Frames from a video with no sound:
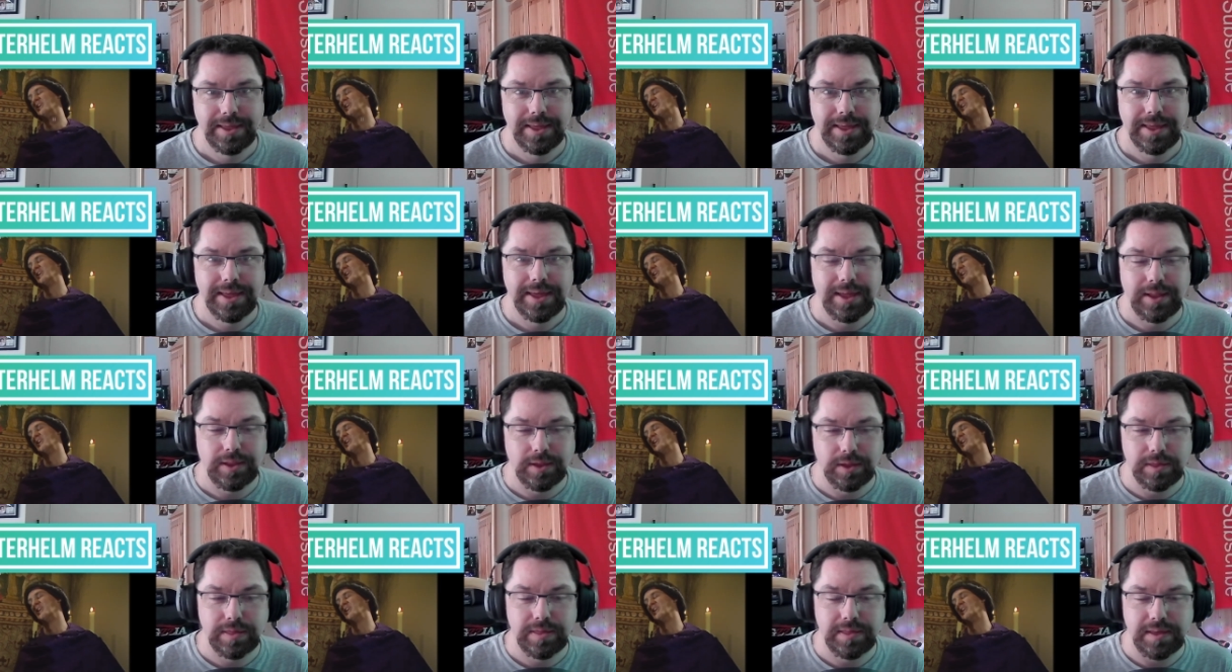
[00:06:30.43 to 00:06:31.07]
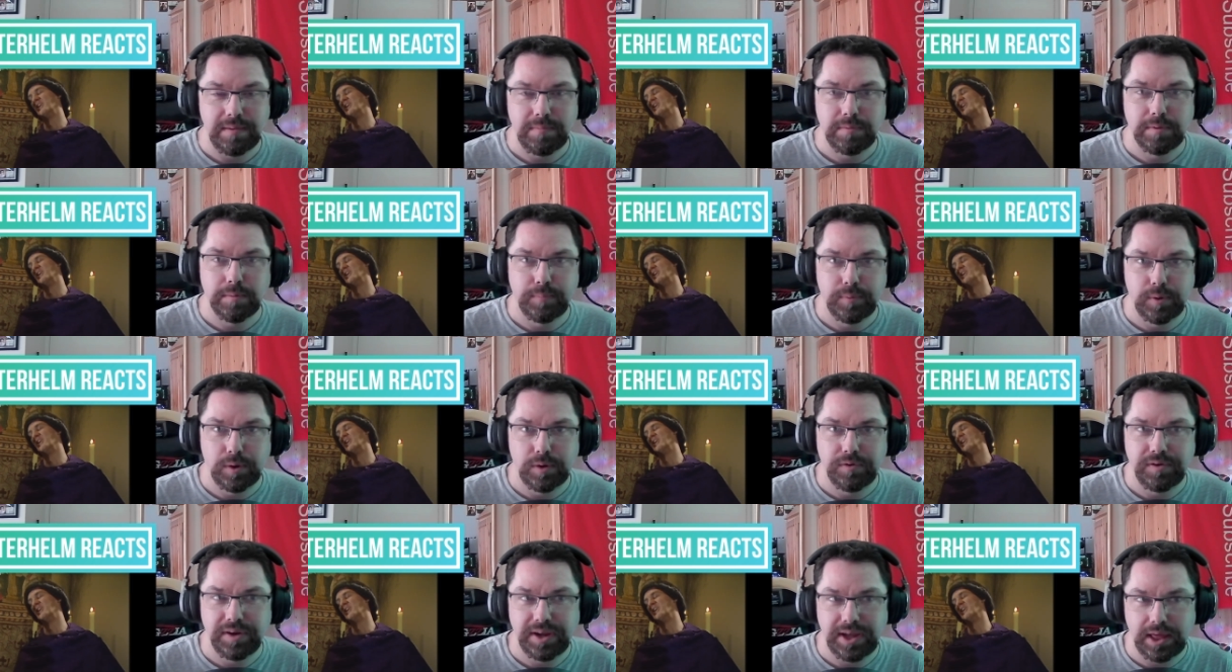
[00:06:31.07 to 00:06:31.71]
It does seem that
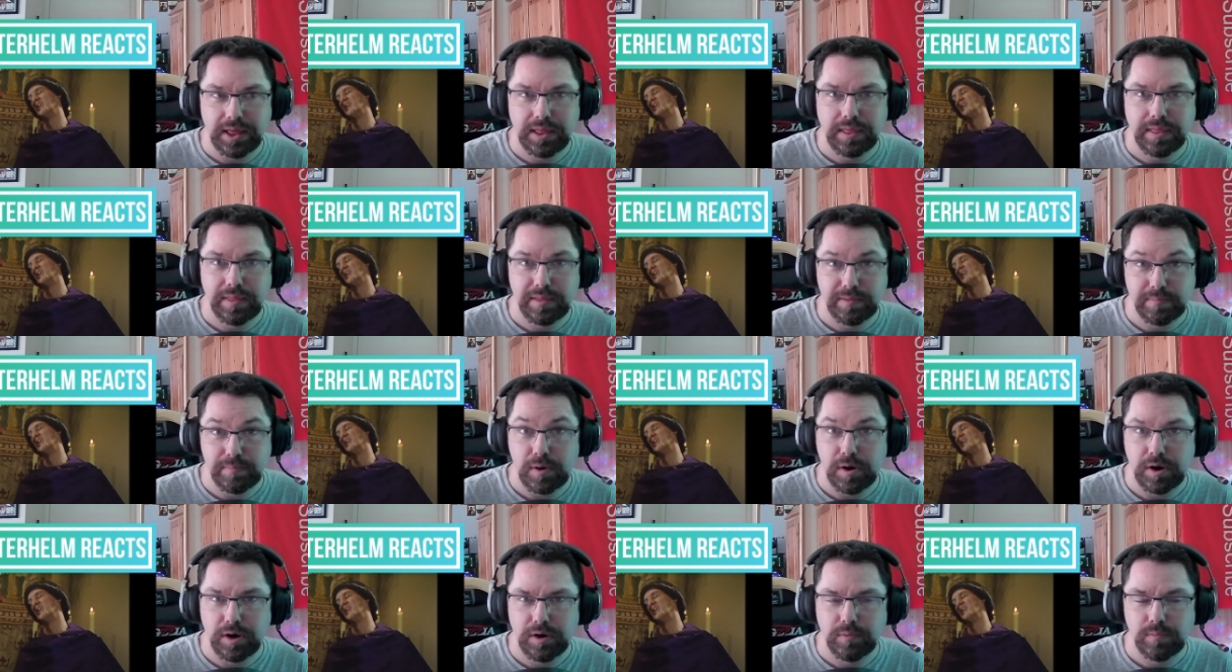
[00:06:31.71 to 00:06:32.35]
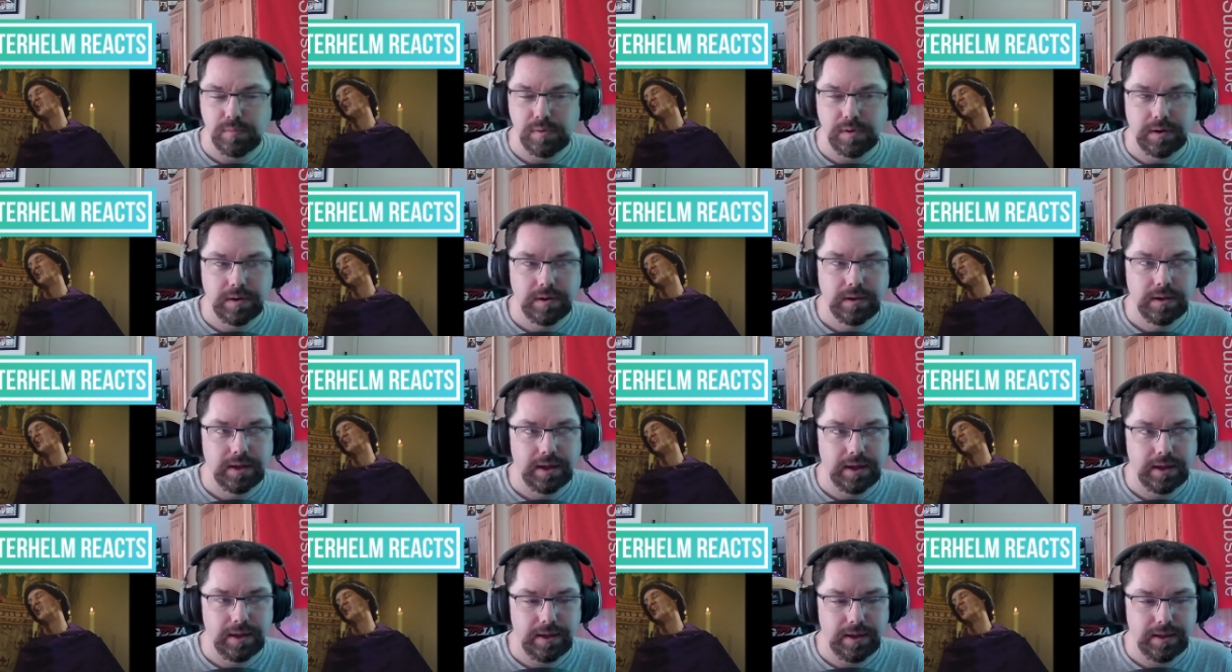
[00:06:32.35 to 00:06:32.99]
Baldrick is the smarter one
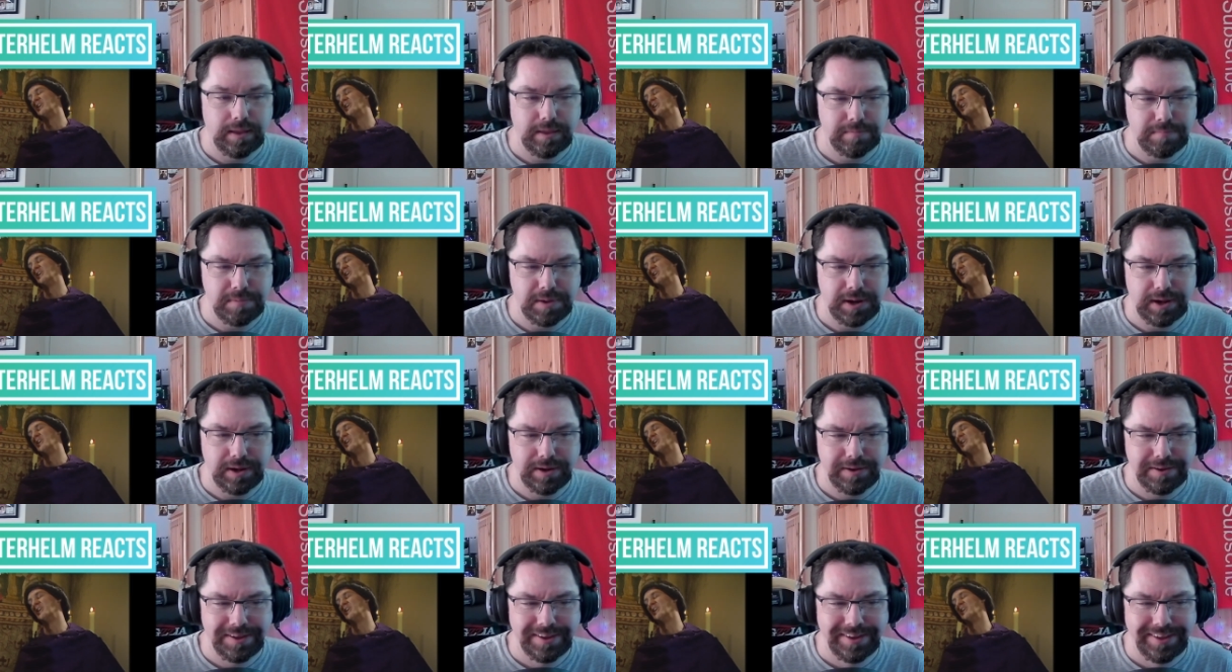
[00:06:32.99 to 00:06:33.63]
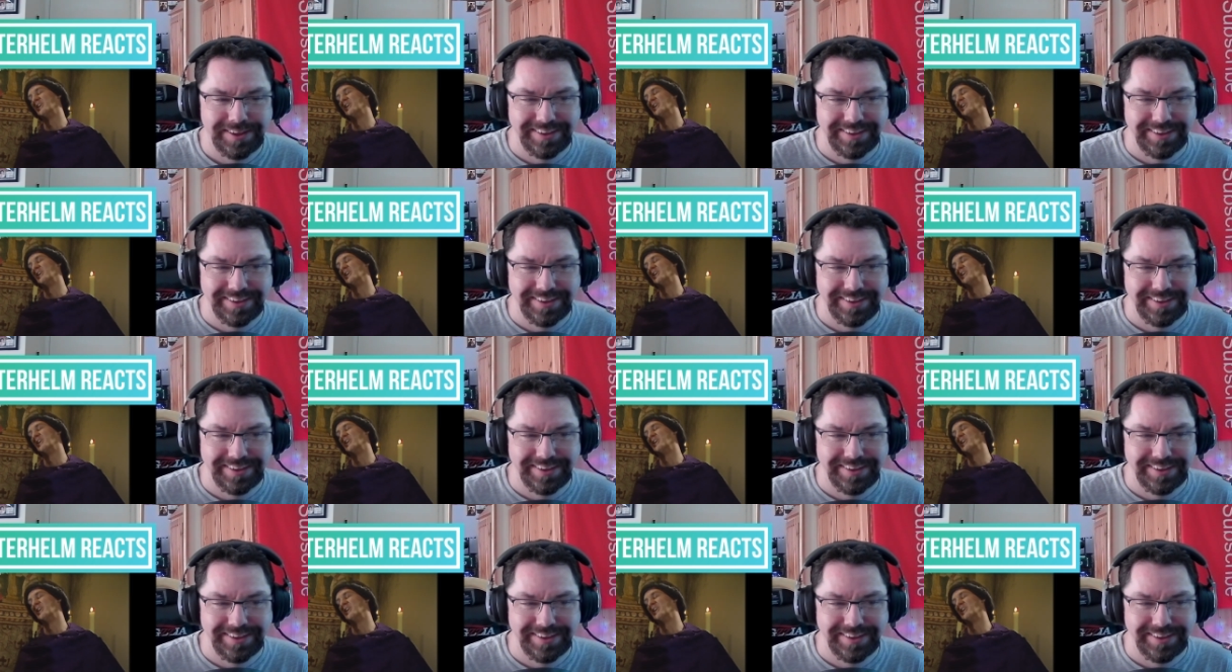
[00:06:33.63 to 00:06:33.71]
at the minute